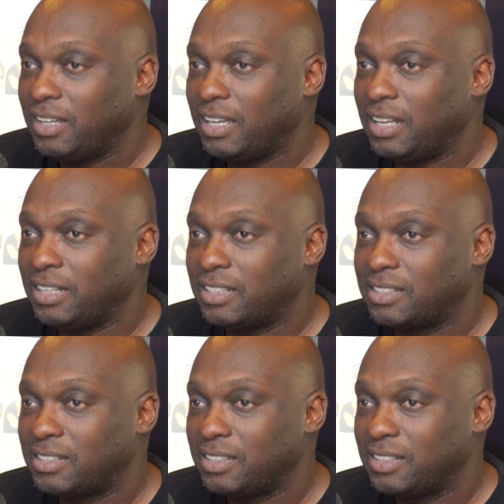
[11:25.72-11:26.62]
And
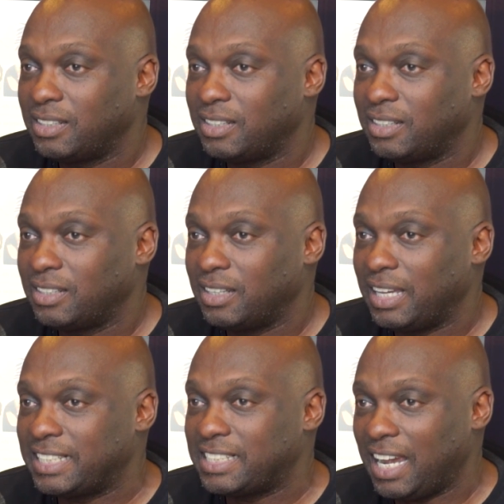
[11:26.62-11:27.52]

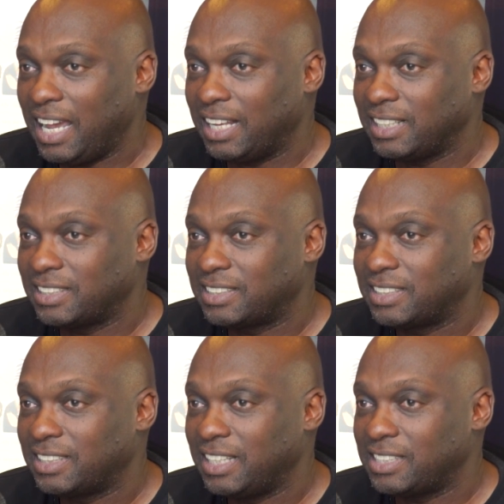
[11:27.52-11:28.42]
a child
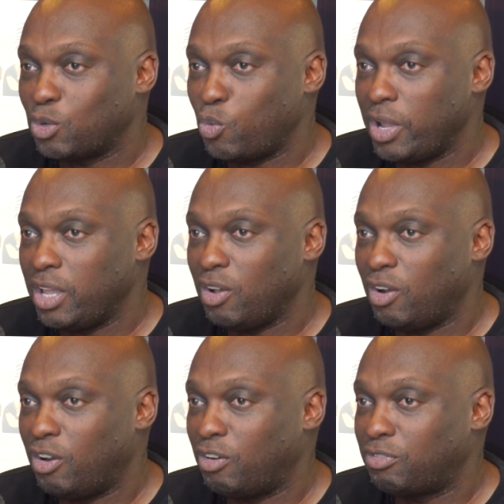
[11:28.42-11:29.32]
has a way
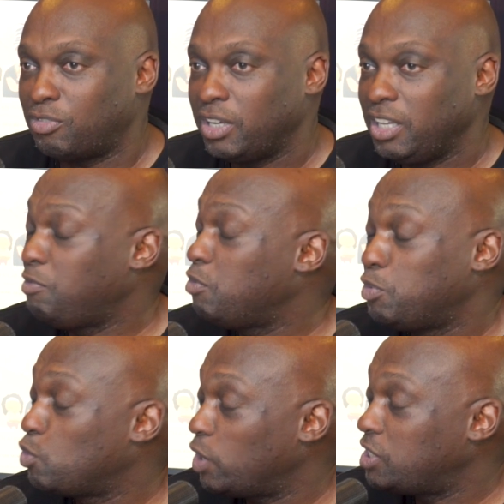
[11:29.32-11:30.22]
of, if you've
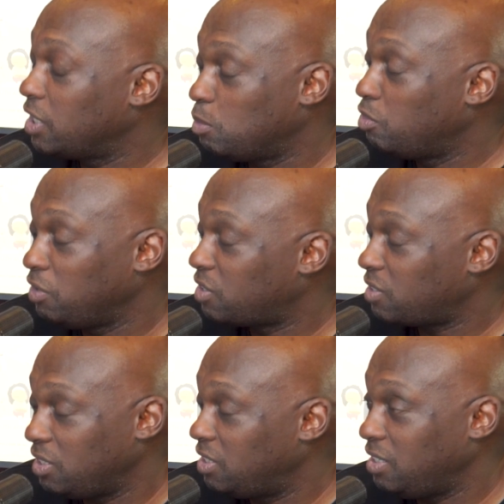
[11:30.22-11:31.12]
been watching a movie in
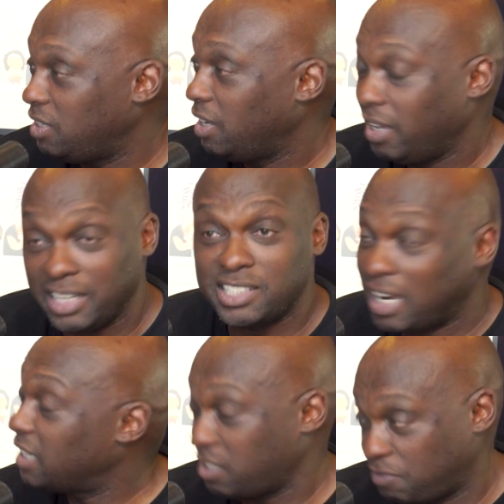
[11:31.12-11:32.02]
3D, a
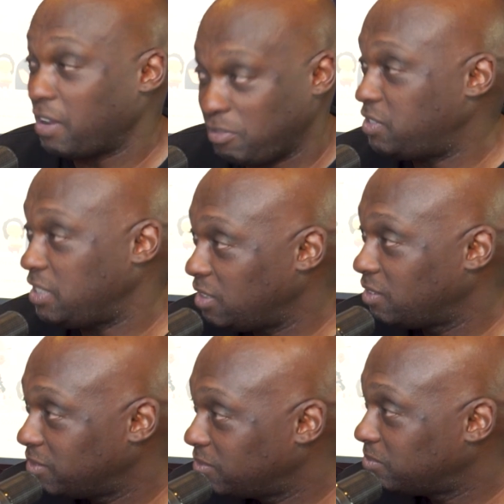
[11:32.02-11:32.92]
child is 5D.
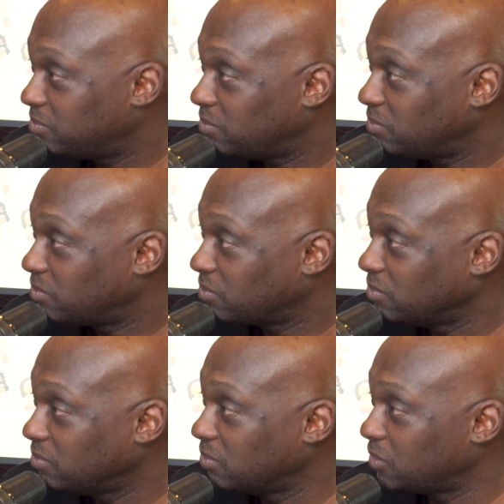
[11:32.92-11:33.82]

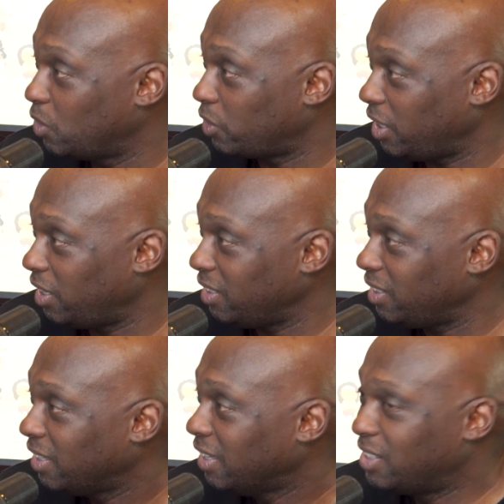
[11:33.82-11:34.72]

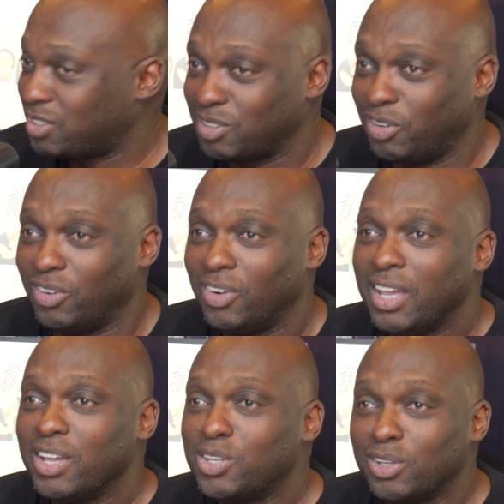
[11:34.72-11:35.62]
Okay? So
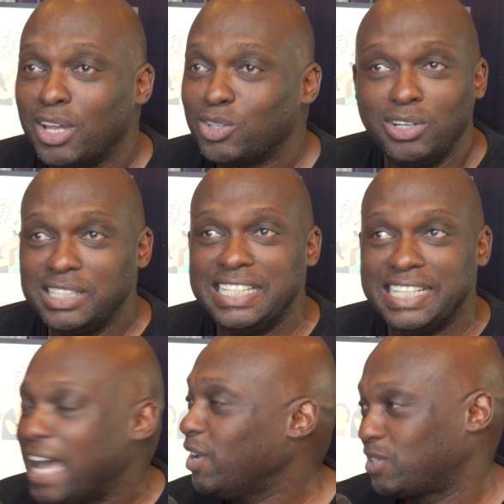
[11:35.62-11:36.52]
don't
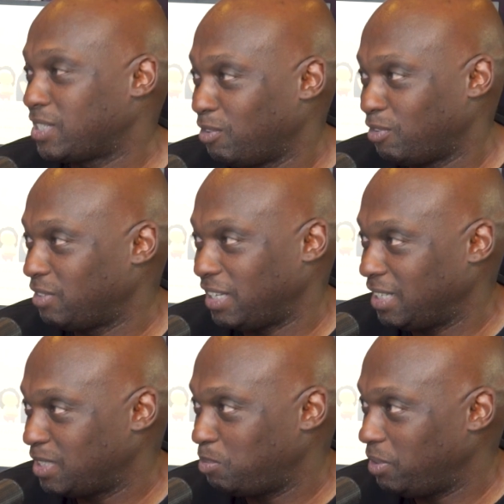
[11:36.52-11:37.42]
deny yourself of that
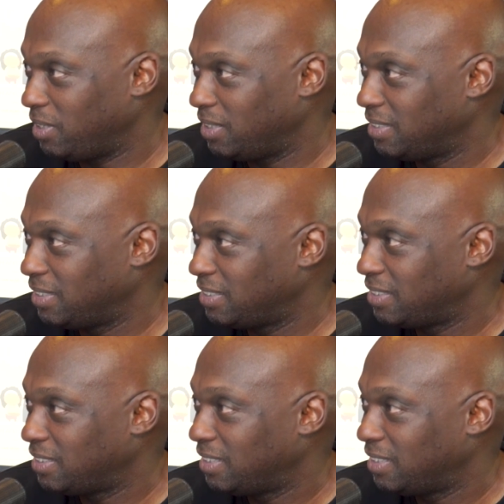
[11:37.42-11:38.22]
experience.